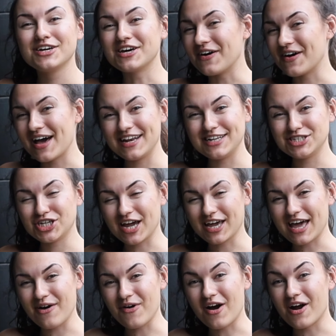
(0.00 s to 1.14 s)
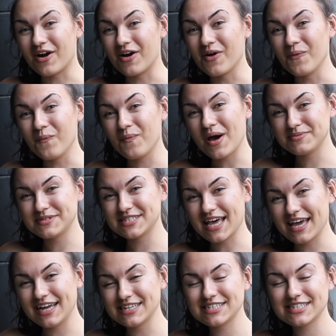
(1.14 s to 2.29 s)
Go ahead and check out our
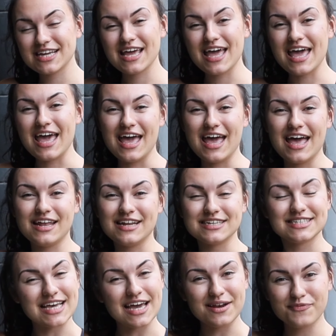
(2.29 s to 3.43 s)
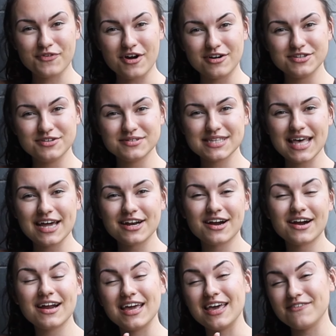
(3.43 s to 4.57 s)
website, and sign up for our newsletter.